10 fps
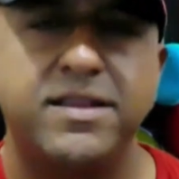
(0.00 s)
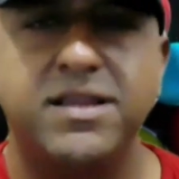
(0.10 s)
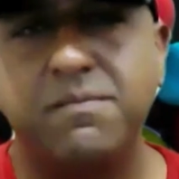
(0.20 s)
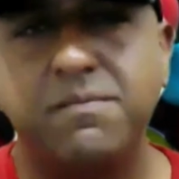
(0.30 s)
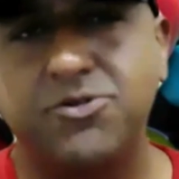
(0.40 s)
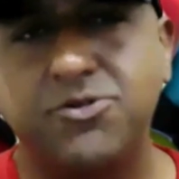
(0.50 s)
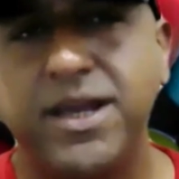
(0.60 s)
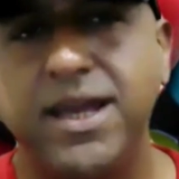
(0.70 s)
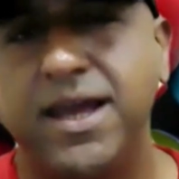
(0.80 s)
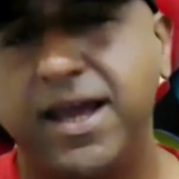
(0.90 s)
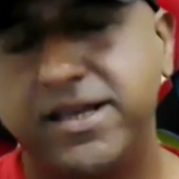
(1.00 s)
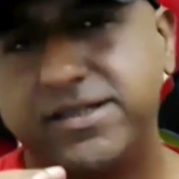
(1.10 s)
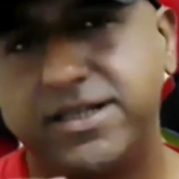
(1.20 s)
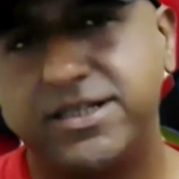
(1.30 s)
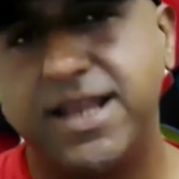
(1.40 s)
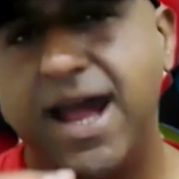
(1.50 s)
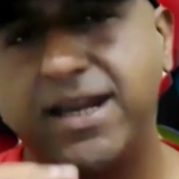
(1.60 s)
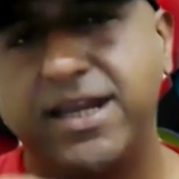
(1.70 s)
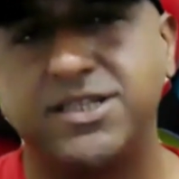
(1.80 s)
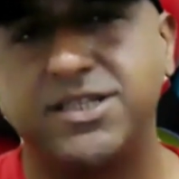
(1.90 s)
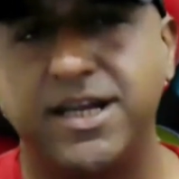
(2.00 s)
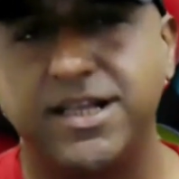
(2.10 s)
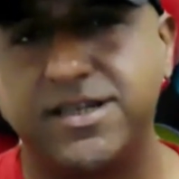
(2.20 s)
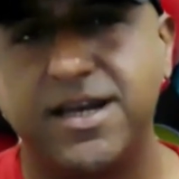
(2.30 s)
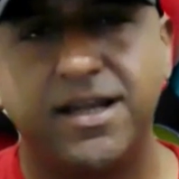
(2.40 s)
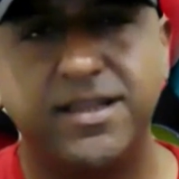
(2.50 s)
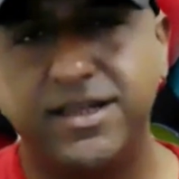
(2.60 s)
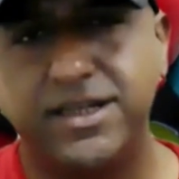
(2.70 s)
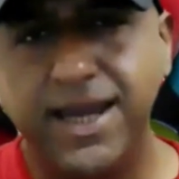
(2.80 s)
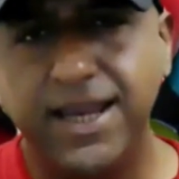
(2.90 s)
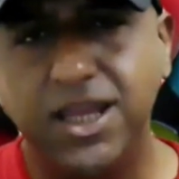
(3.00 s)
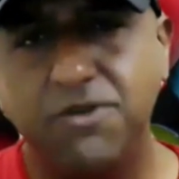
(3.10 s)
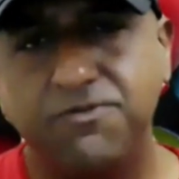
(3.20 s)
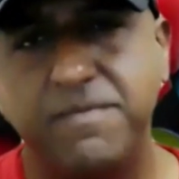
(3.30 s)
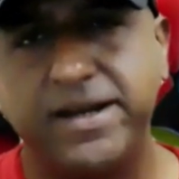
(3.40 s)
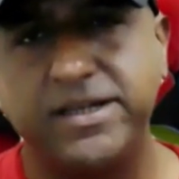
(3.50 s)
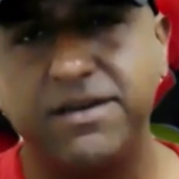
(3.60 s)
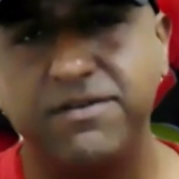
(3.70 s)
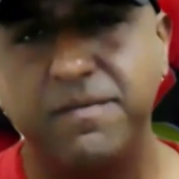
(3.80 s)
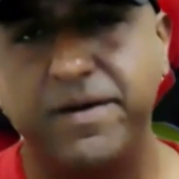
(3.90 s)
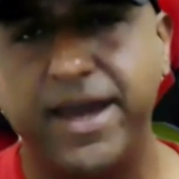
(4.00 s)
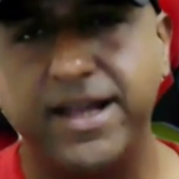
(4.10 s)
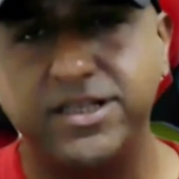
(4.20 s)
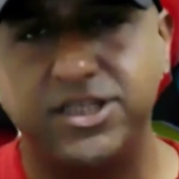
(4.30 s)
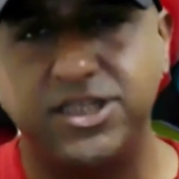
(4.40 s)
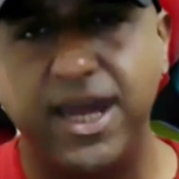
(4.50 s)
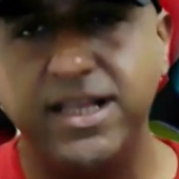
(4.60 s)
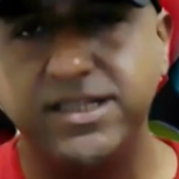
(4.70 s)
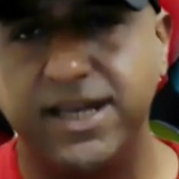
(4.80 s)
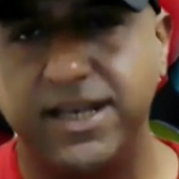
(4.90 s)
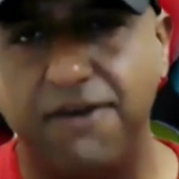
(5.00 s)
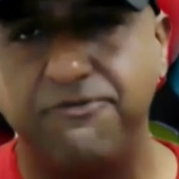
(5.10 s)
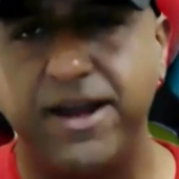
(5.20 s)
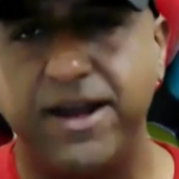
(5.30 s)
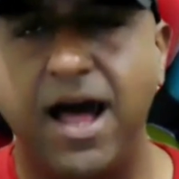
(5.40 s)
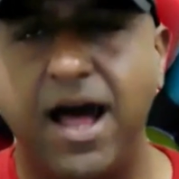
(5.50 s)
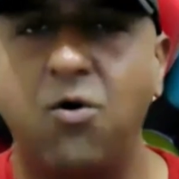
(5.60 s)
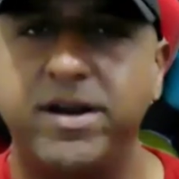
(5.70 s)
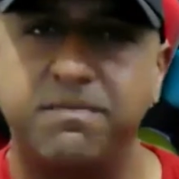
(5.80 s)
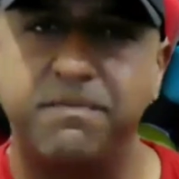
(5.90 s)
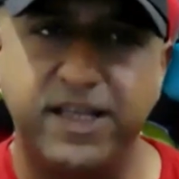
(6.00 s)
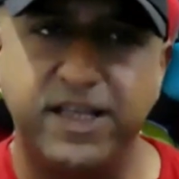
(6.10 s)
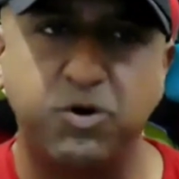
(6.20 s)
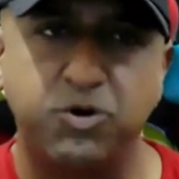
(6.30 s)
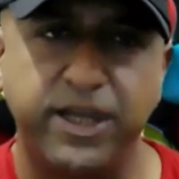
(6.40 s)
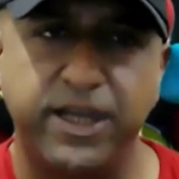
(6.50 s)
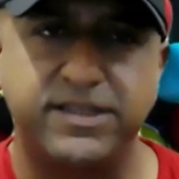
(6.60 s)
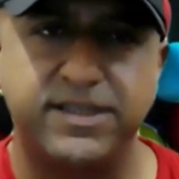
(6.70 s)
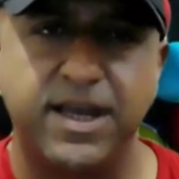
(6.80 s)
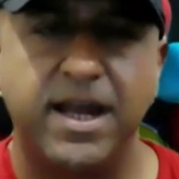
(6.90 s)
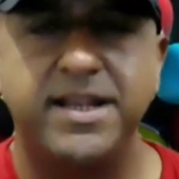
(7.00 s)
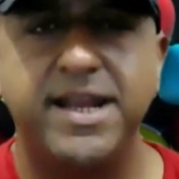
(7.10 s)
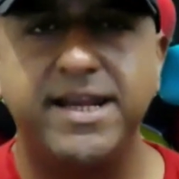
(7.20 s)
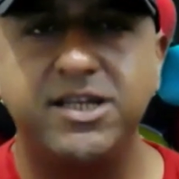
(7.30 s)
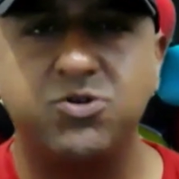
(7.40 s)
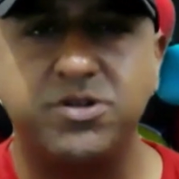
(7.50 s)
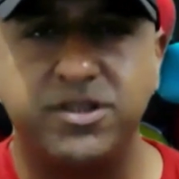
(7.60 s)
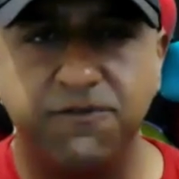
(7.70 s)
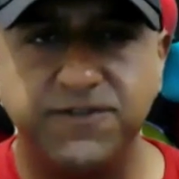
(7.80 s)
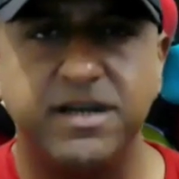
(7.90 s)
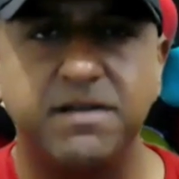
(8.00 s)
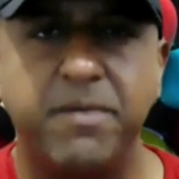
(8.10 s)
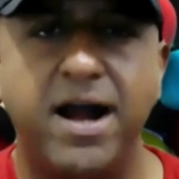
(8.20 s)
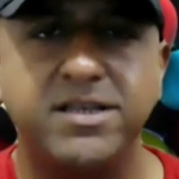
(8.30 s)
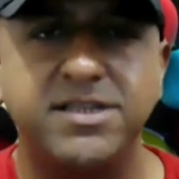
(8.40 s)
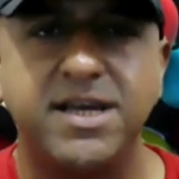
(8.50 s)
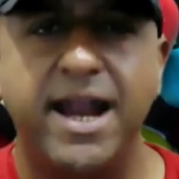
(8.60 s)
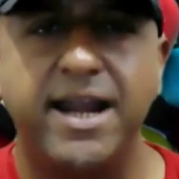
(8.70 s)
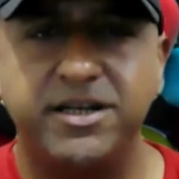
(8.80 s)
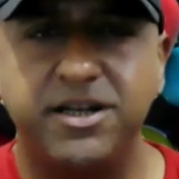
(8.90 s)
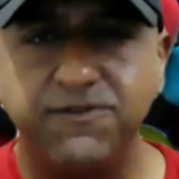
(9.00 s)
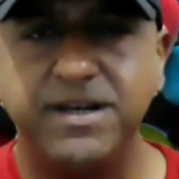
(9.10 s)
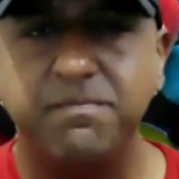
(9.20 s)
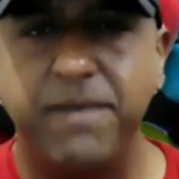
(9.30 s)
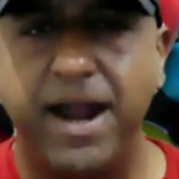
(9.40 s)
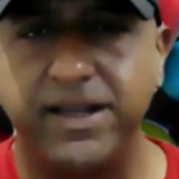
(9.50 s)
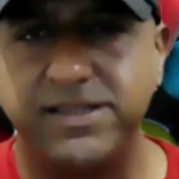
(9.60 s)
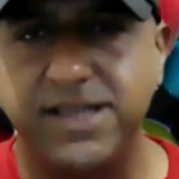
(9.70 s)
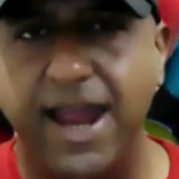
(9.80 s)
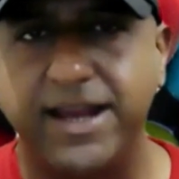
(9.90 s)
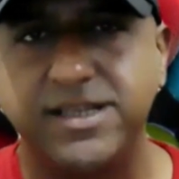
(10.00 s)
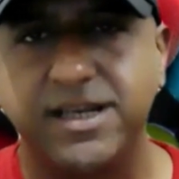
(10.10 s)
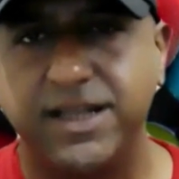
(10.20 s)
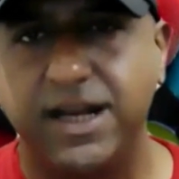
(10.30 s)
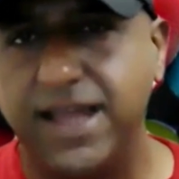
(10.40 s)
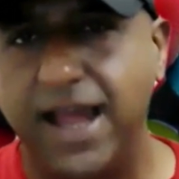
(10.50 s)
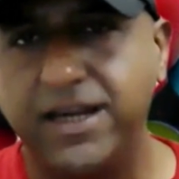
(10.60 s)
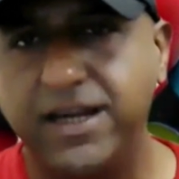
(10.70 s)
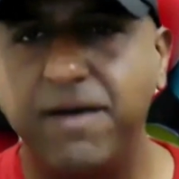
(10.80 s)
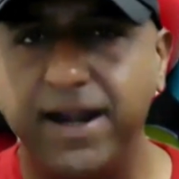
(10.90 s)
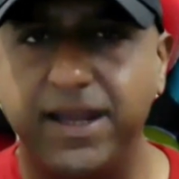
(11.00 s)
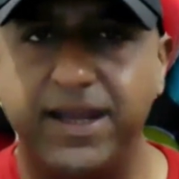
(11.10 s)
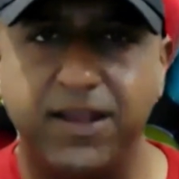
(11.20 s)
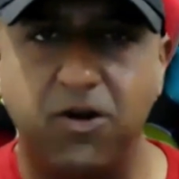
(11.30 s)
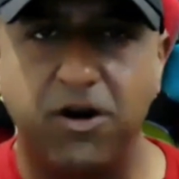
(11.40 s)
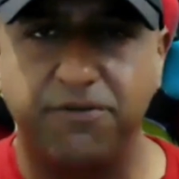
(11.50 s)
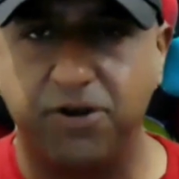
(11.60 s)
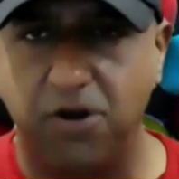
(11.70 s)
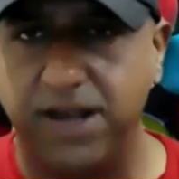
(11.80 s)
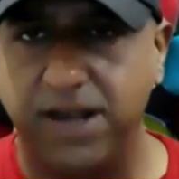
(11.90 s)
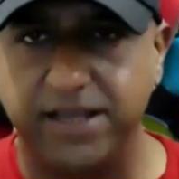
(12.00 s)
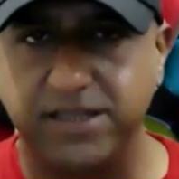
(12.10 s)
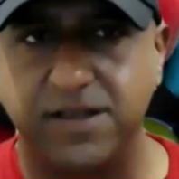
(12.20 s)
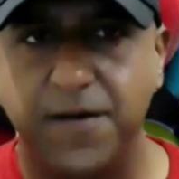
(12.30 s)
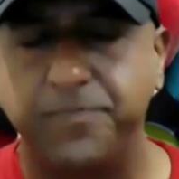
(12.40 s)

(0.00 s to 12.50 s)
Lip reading: Number three is the genetic change. The DNA of a bacterium can change and affect how it makes proteins, leading to different parts and different binding sites that the antibiotic cannot recognize.